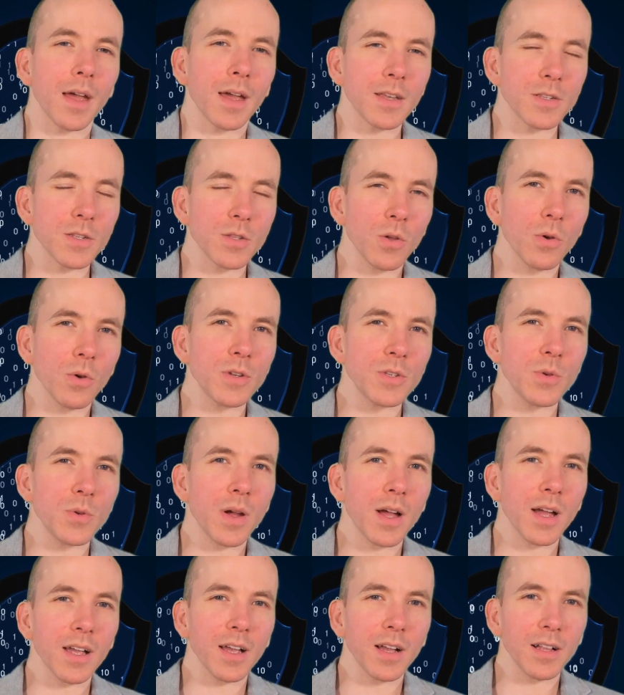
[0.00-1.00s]
as long as
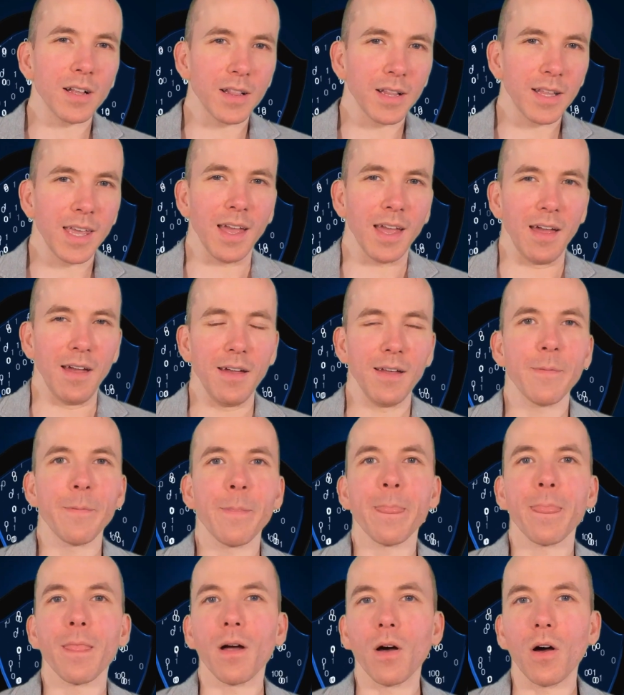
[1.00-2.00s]
you are clear
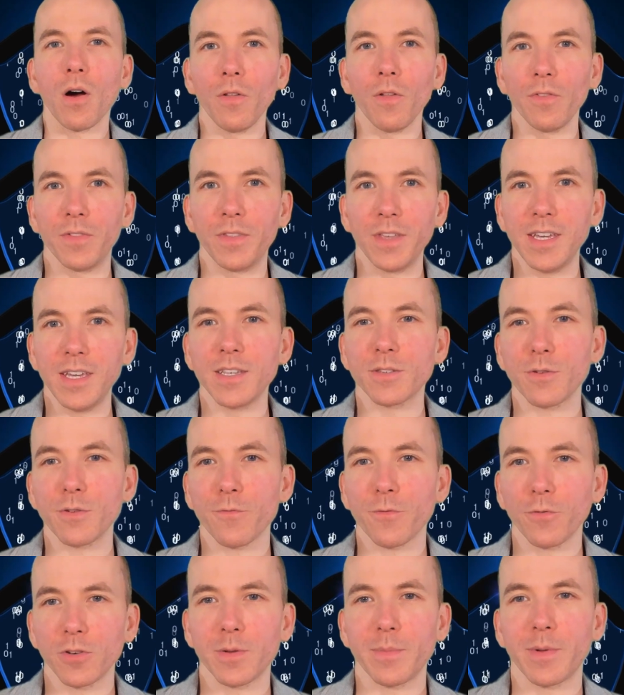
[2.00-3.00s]
on these
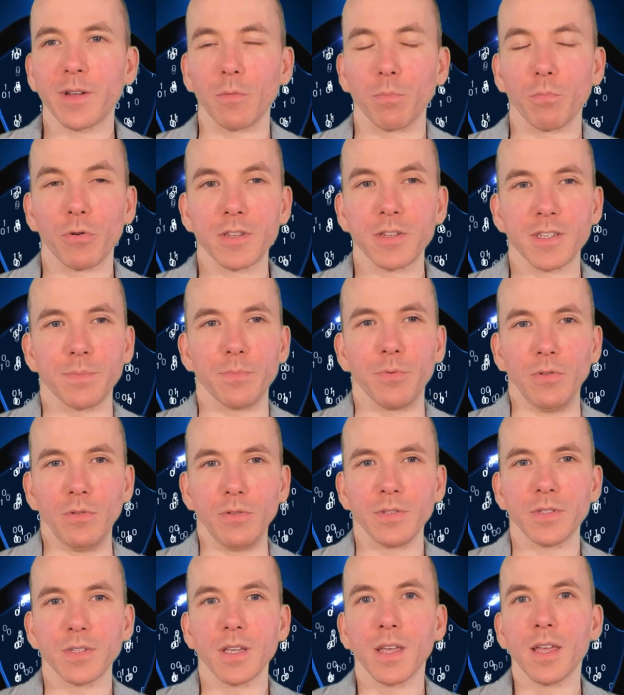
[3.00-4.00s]
fundamental
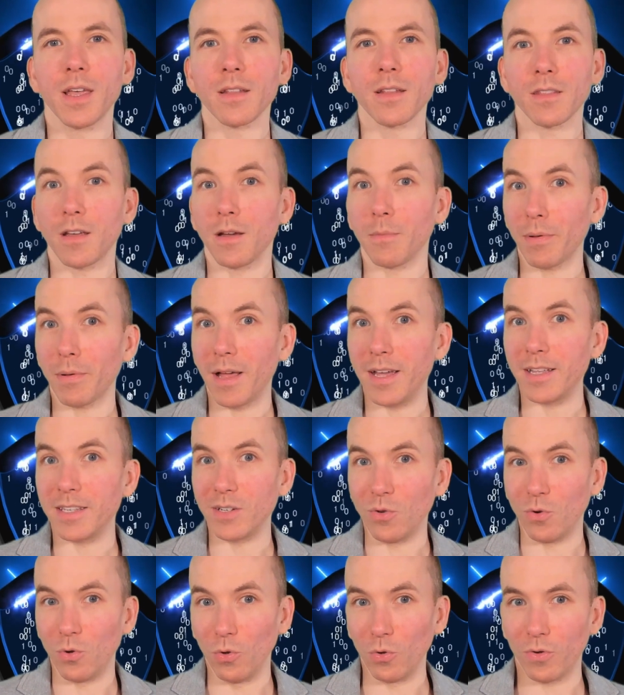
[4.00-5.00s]
principles that apply
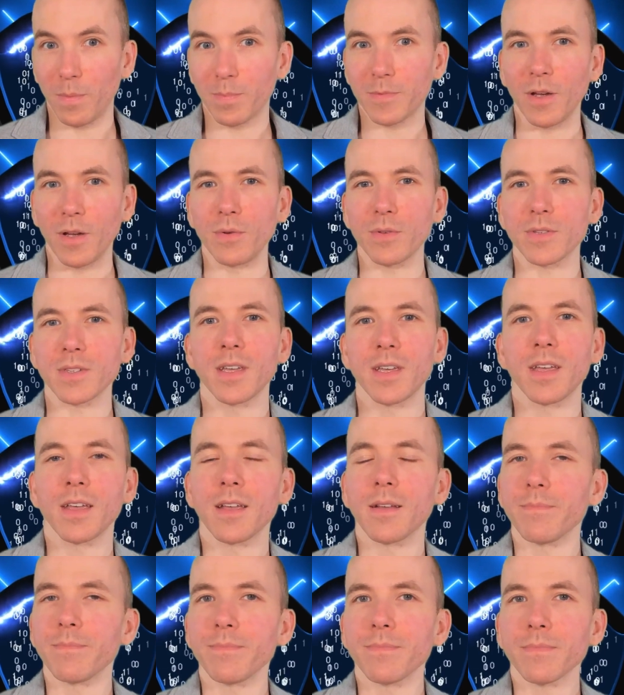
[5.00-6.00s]
to all cryptos,
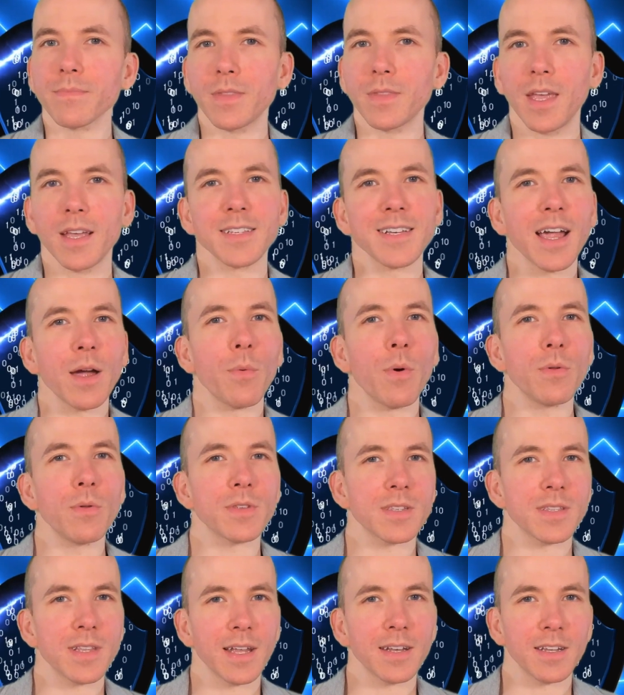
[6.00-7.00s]
the attacker
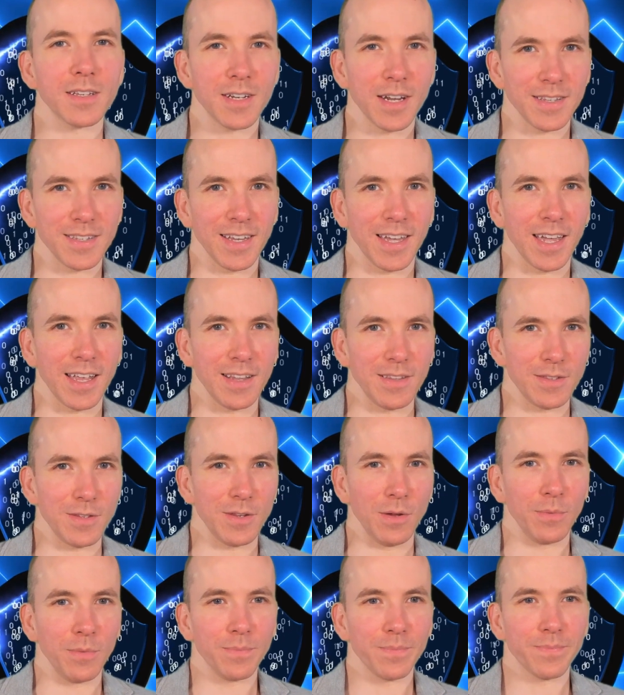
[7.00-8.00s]
won't stand a chance against
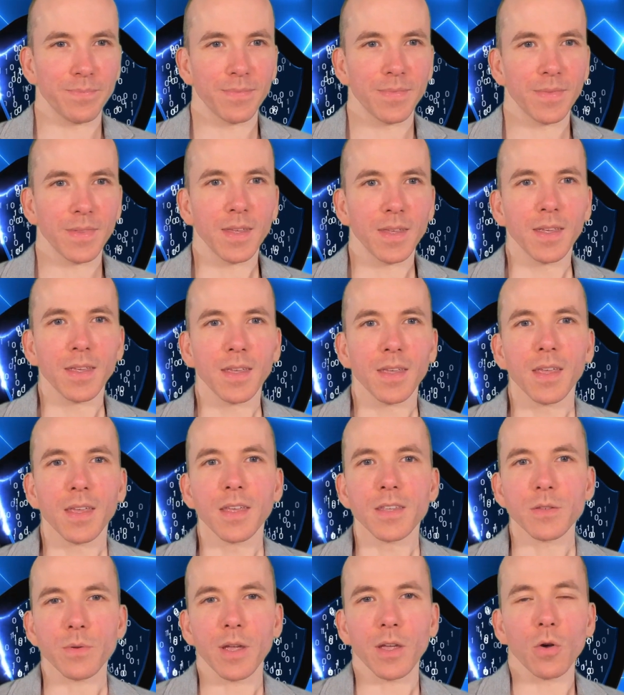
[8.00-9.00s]
you.
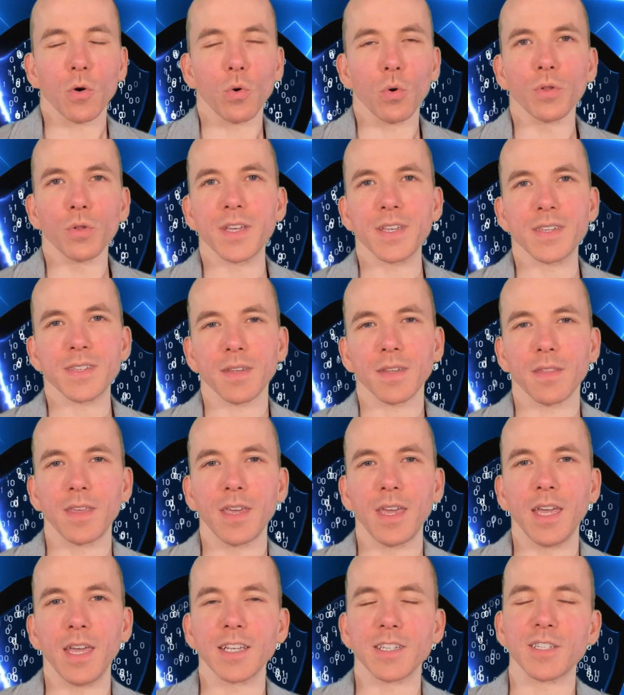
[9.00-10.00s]
So I call this
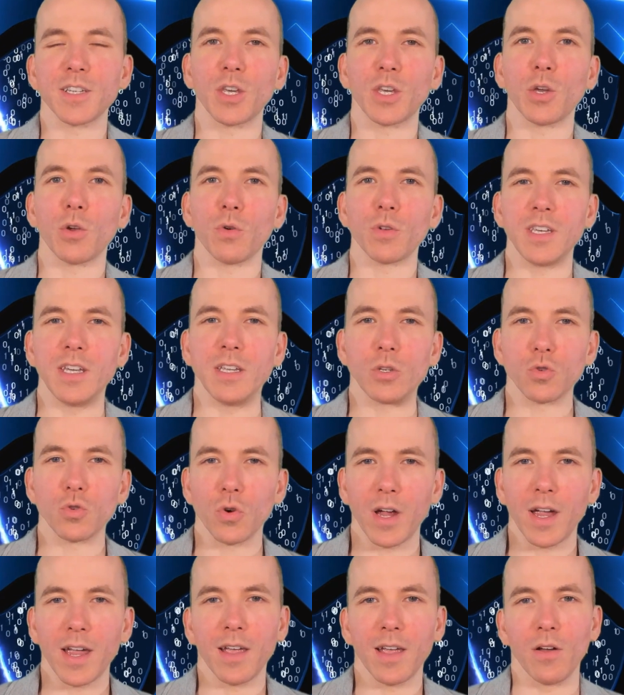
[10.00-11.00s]
the security
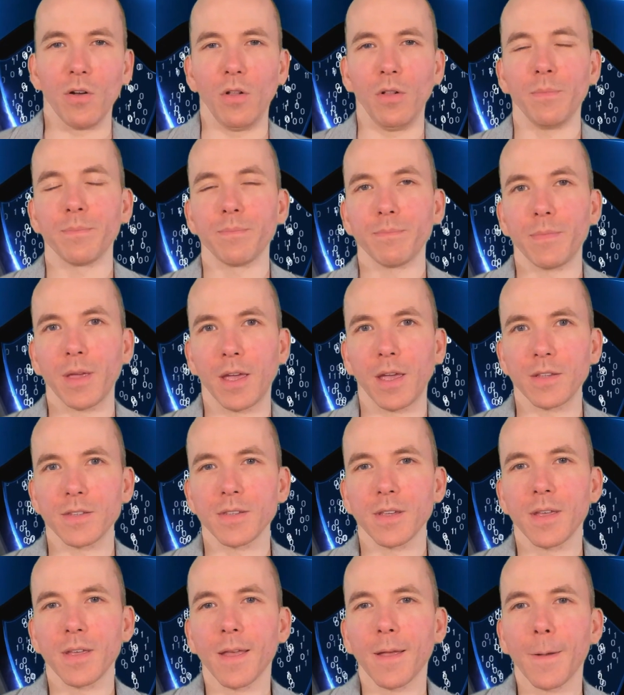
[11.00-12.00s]
triangle
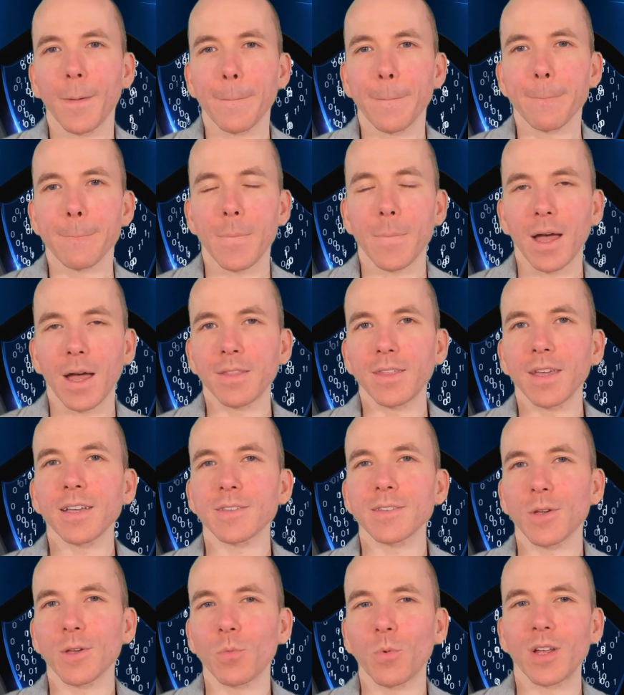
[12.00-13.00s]
because I think
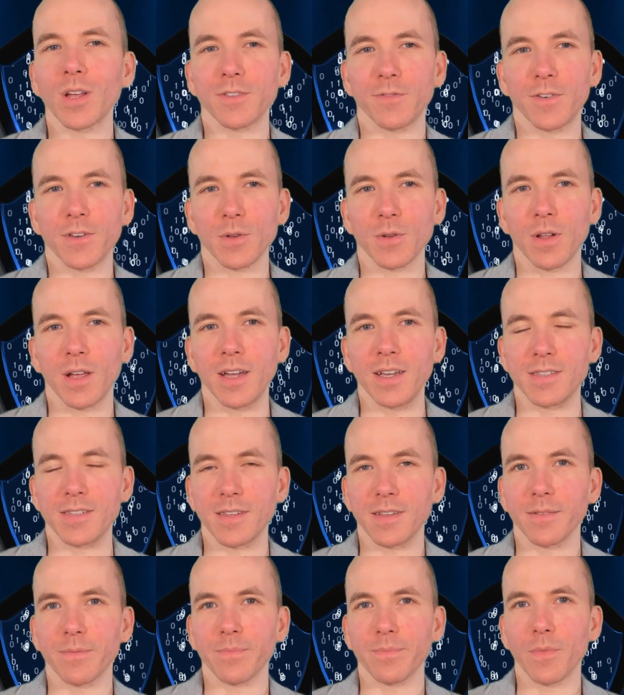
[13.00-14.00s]
it's a good way to
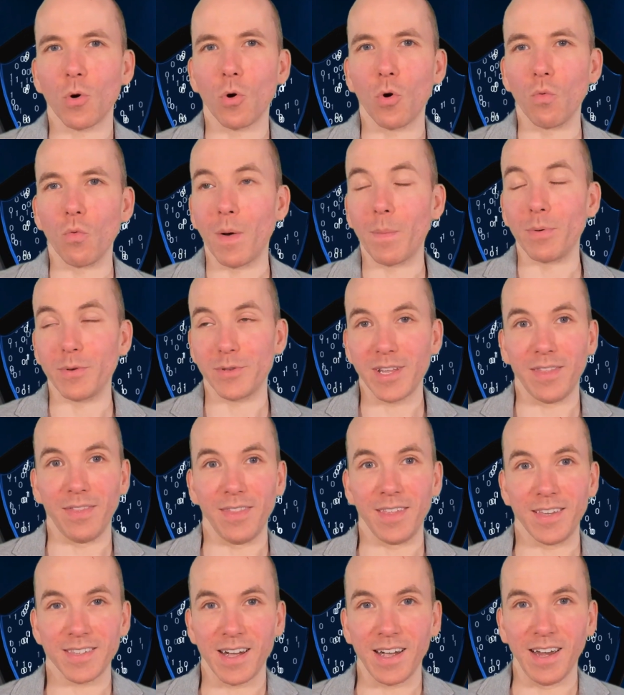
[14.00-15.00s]
visualize or
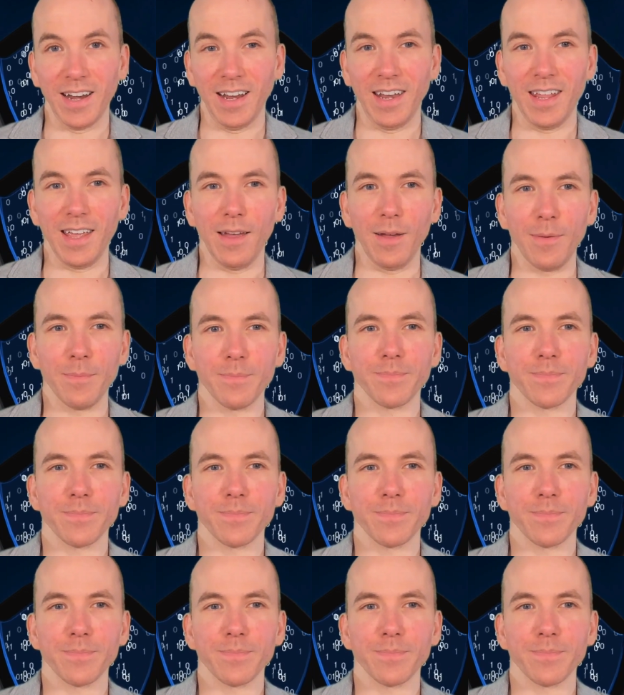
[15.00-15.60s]
represent this idea.